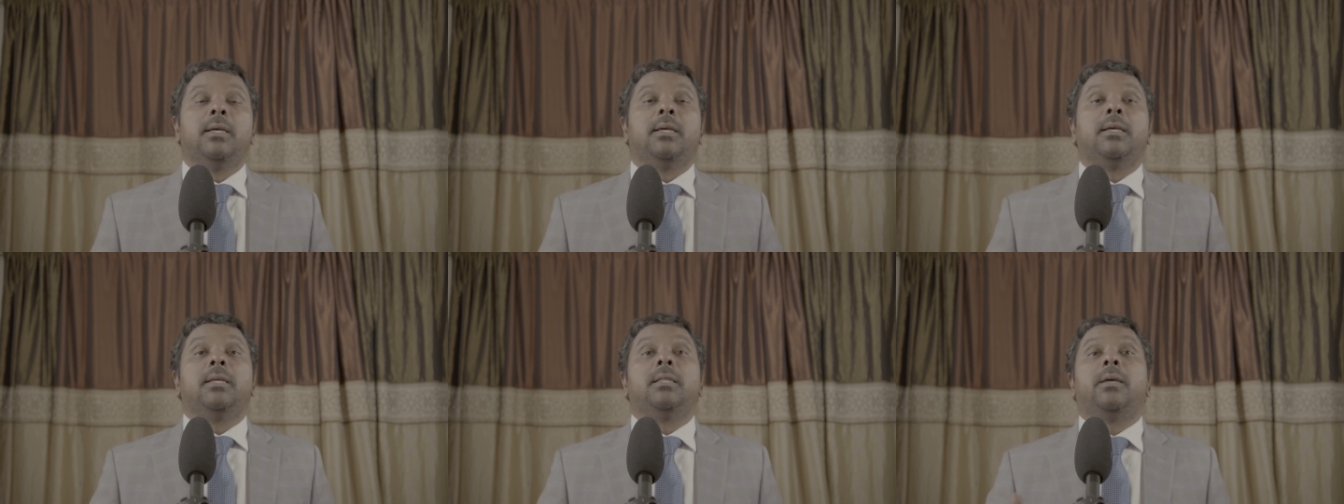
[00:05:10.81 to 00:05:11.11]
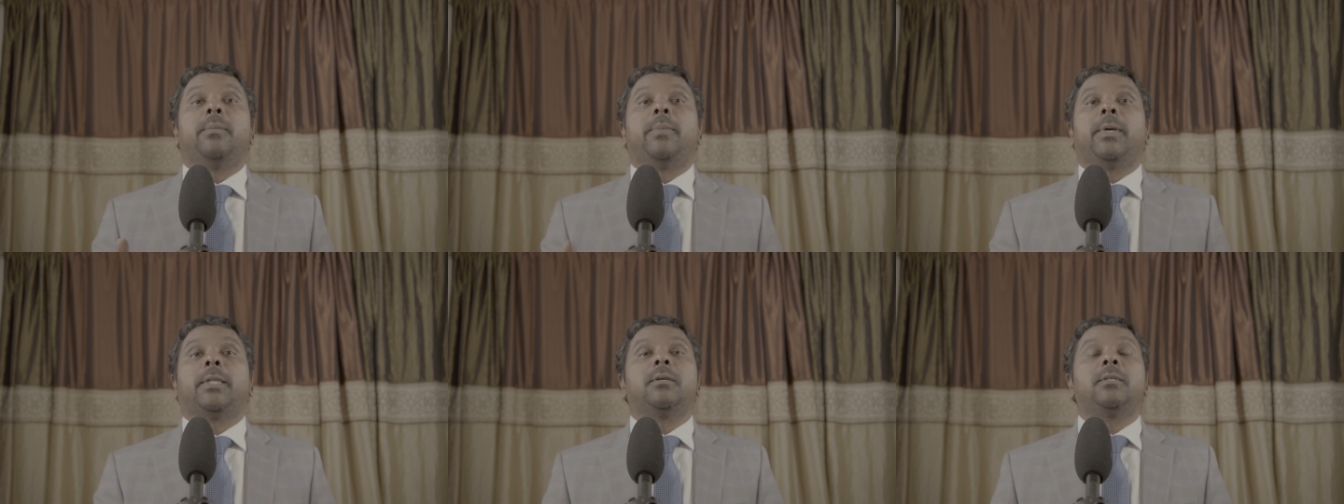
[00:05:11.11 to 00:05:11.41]
in
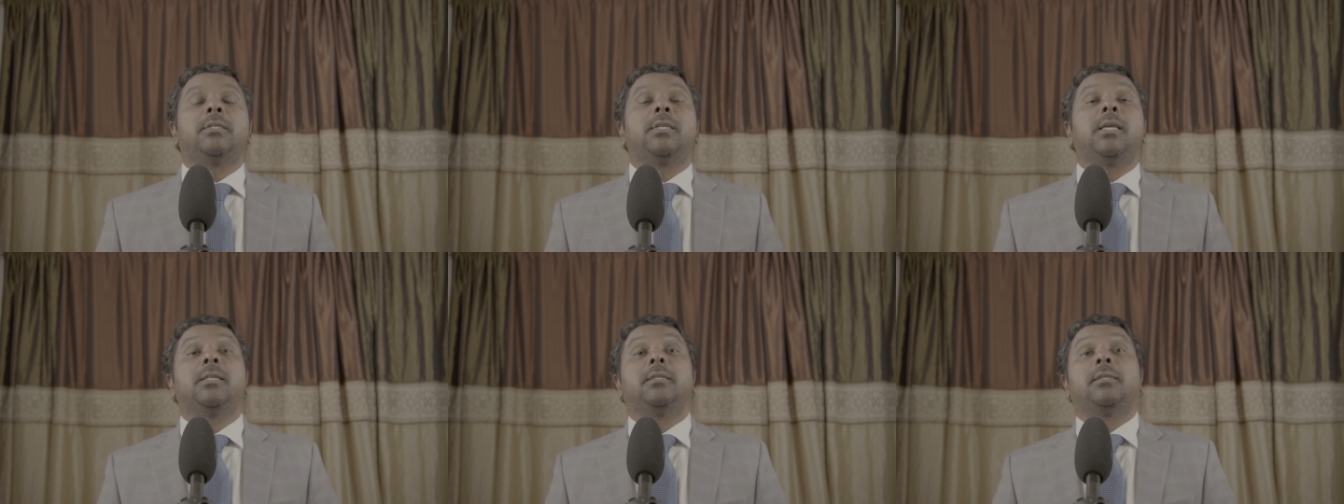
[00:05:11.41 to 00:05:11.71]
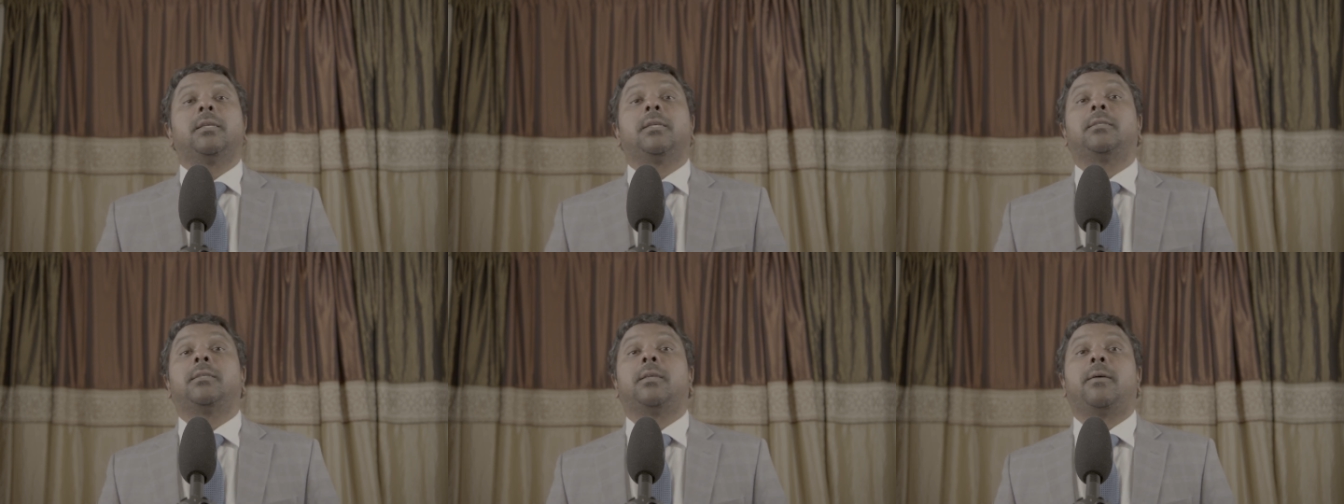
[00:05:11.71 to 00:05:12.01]
the
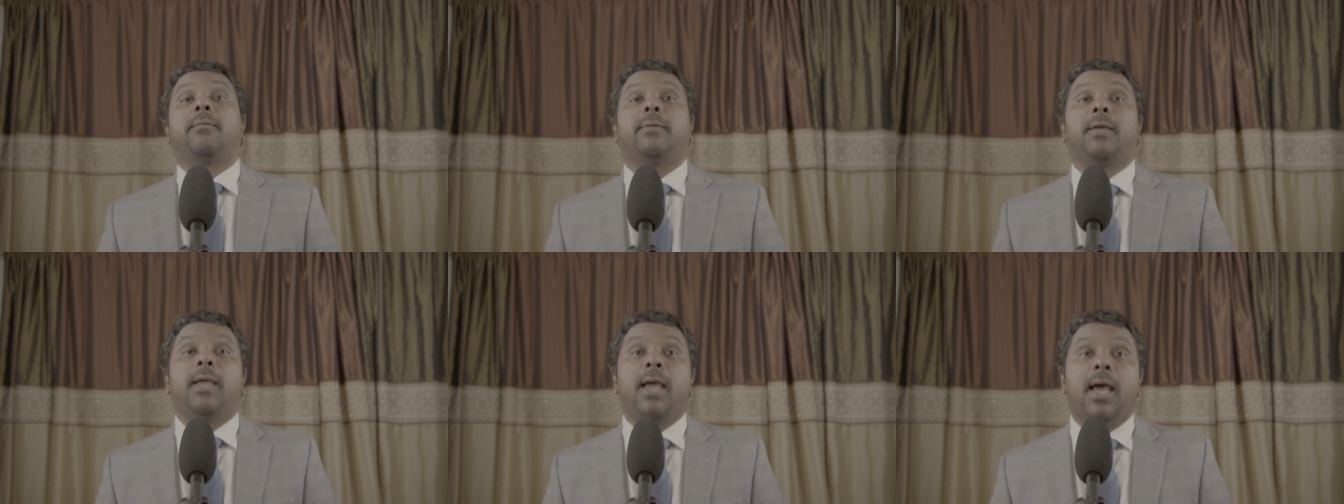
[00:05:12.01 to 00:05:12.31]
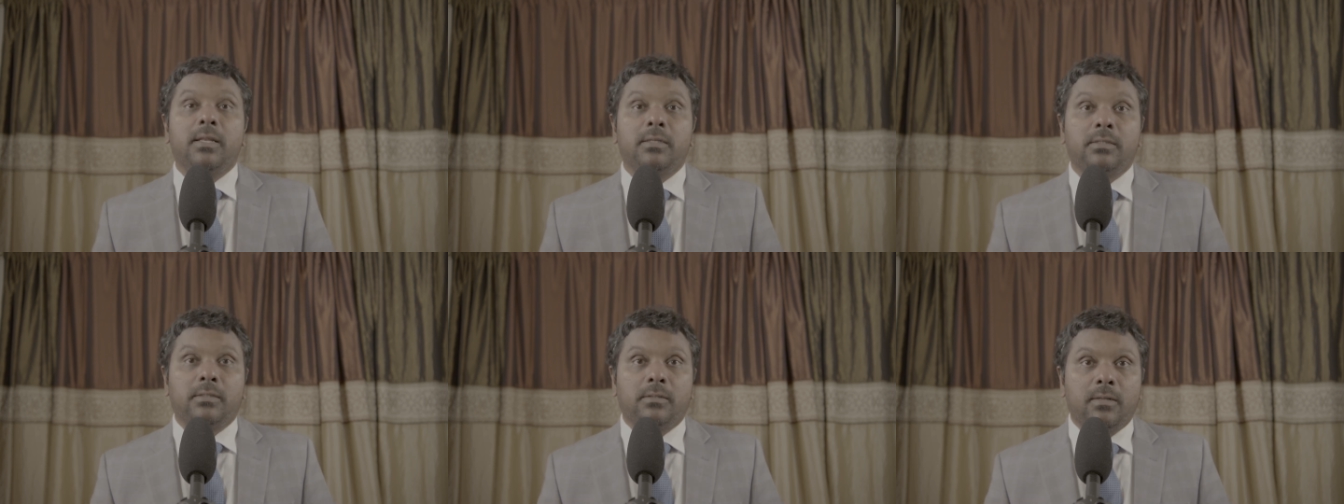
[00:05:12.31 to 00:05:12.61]
pathogenesis of
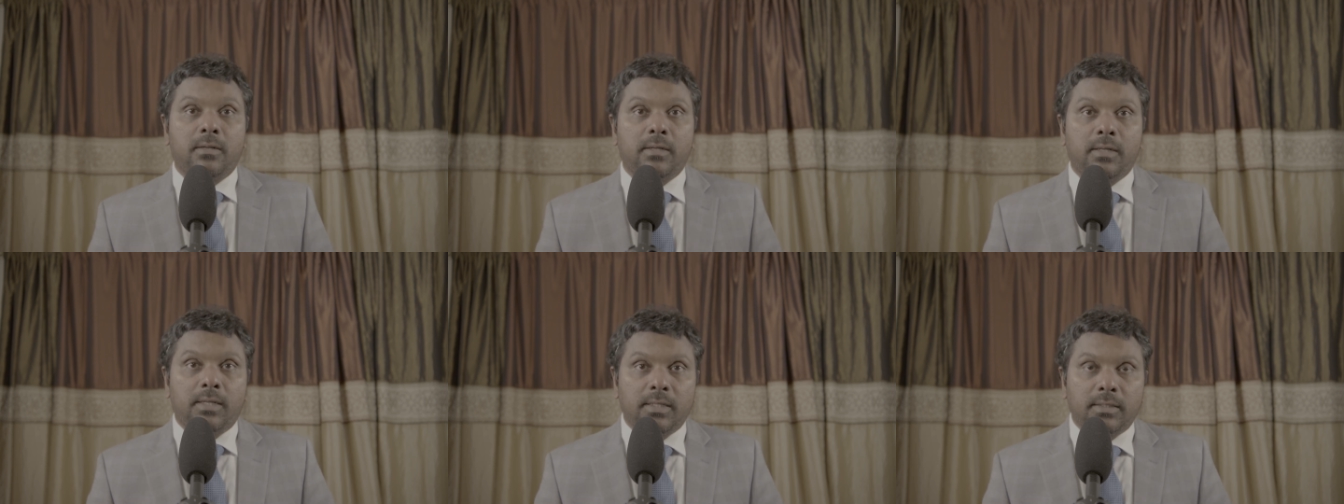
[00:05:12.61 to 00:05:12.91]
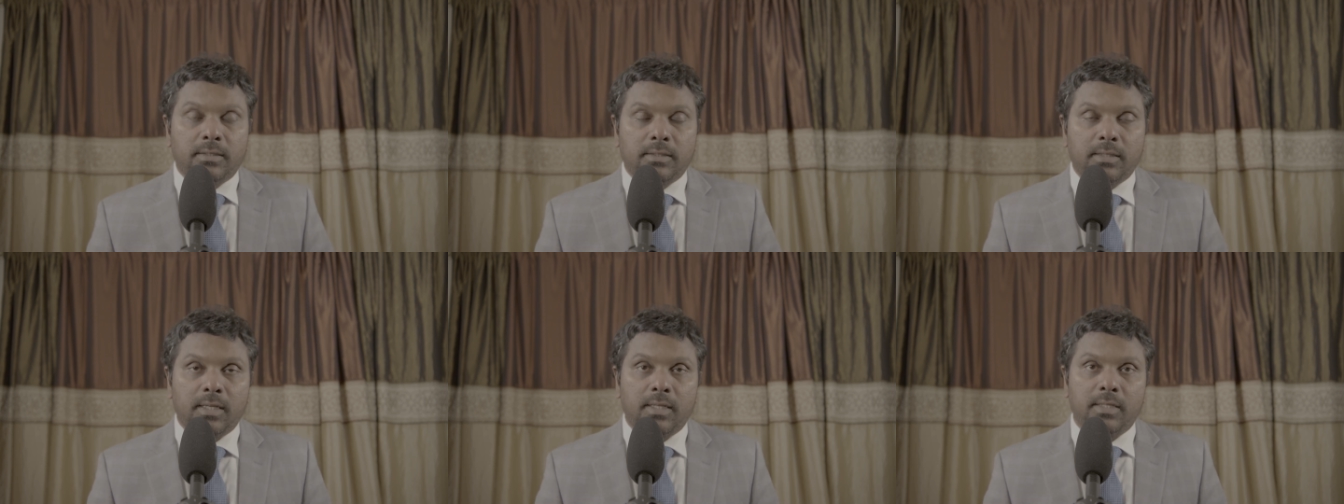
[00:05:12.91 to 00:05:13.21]
gallstone
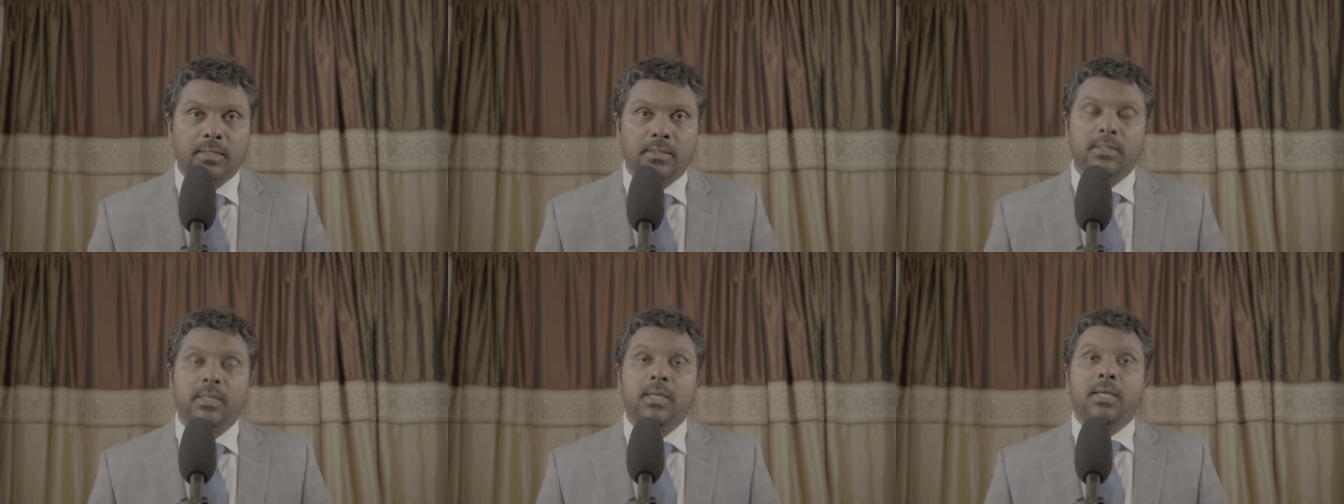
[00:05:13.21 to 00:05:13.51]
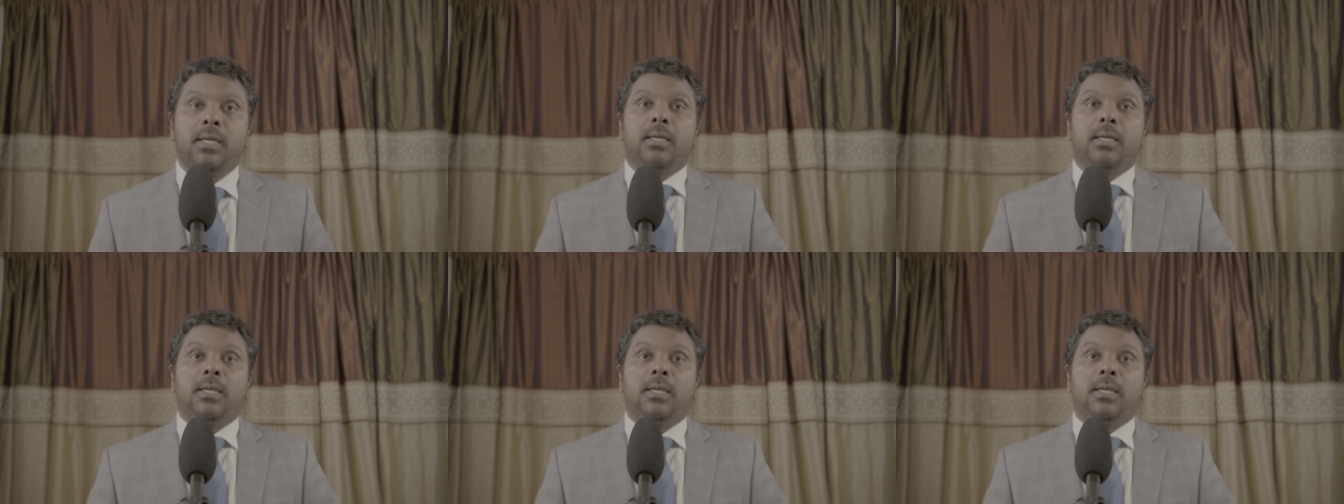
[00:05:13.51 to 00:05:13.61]
disease